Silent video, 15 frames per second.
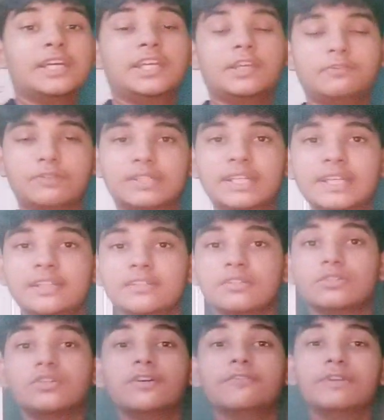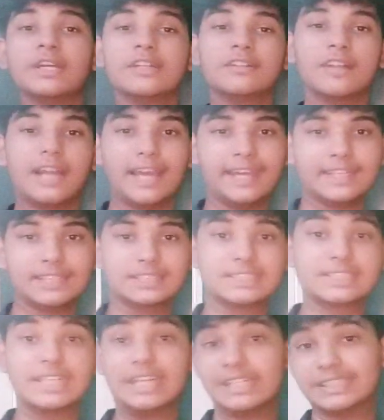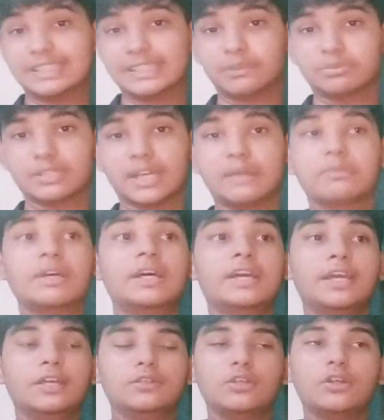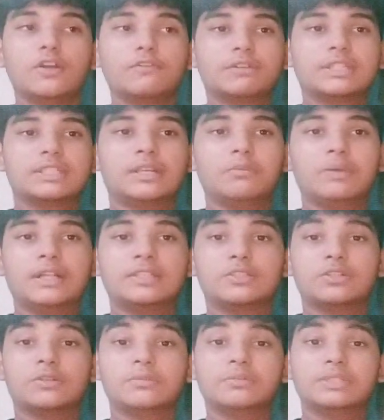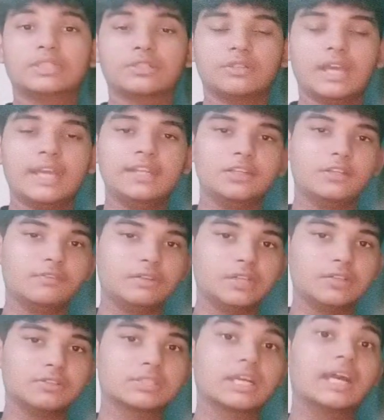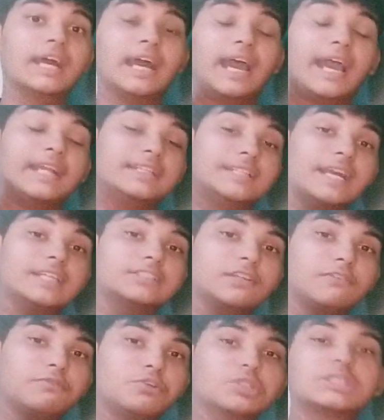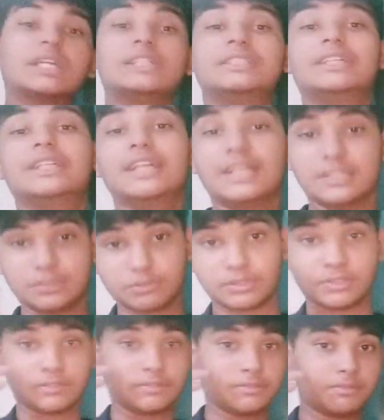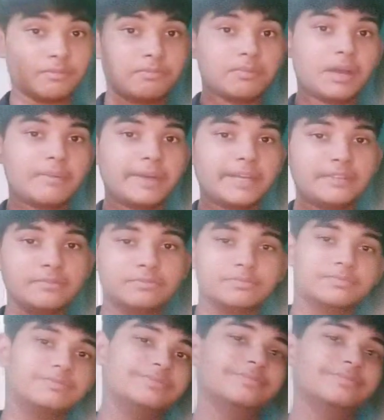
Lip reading: If you did, don't forget to like, share, subscribe, hit the notification bell so don't miss out any new videos. And that's all folks, and see you next one. Bye bye.